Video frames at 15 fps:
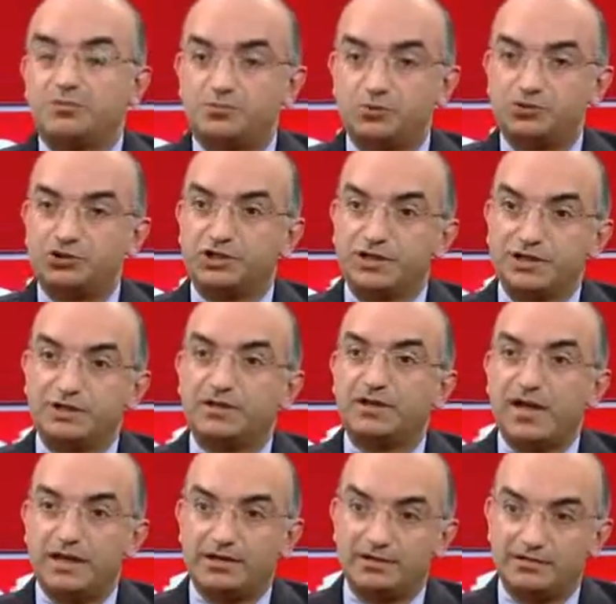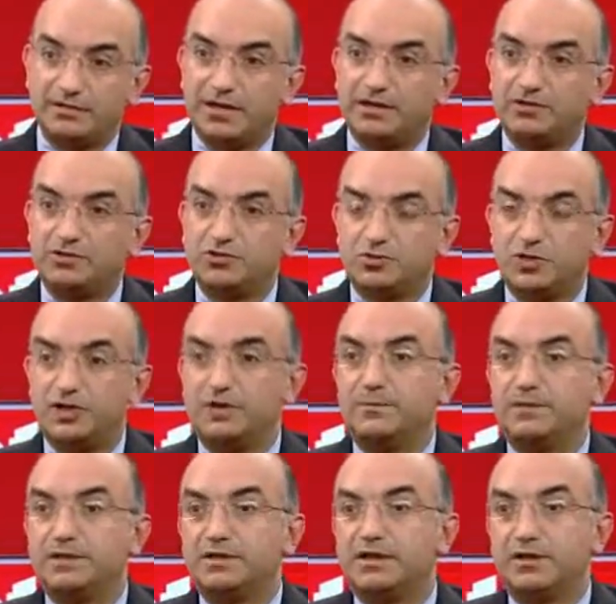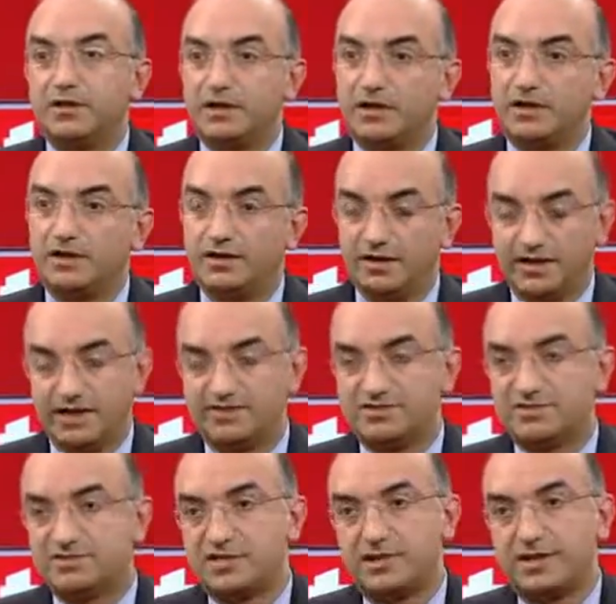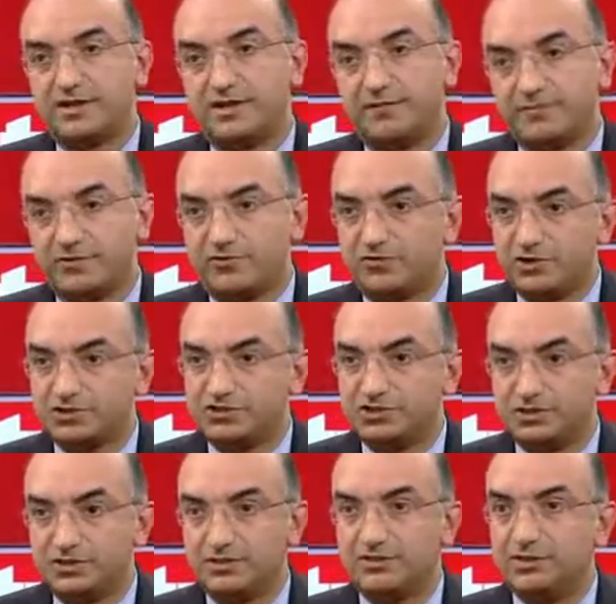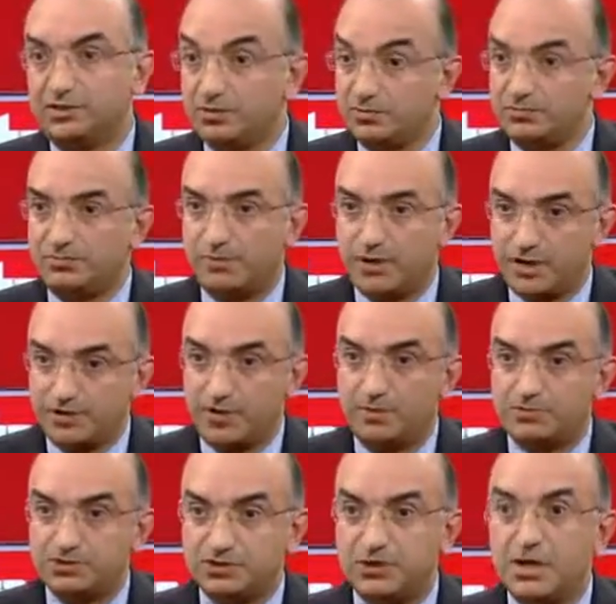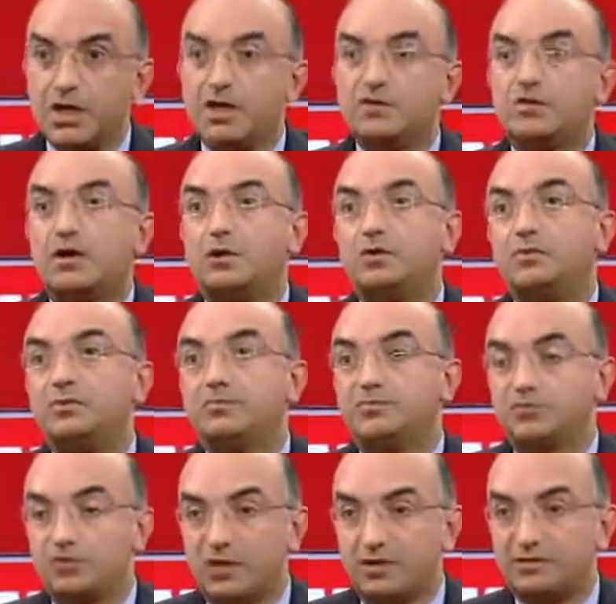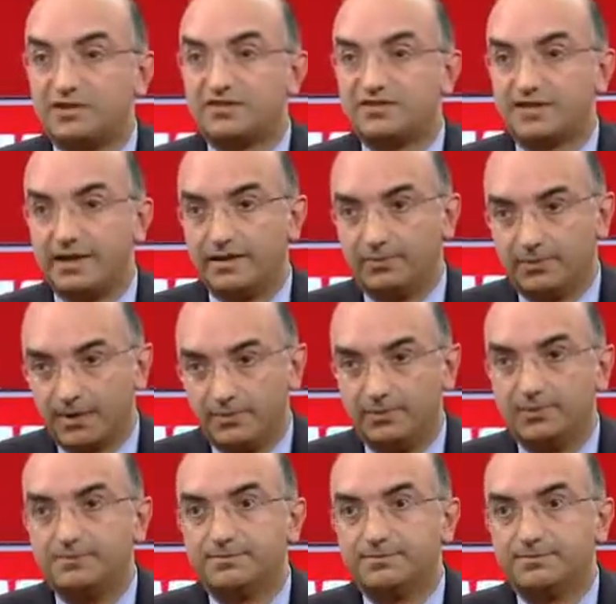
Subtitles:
pushing and to the limit their existing IT infrastructure due to adoption. So how do we solve that scale problem?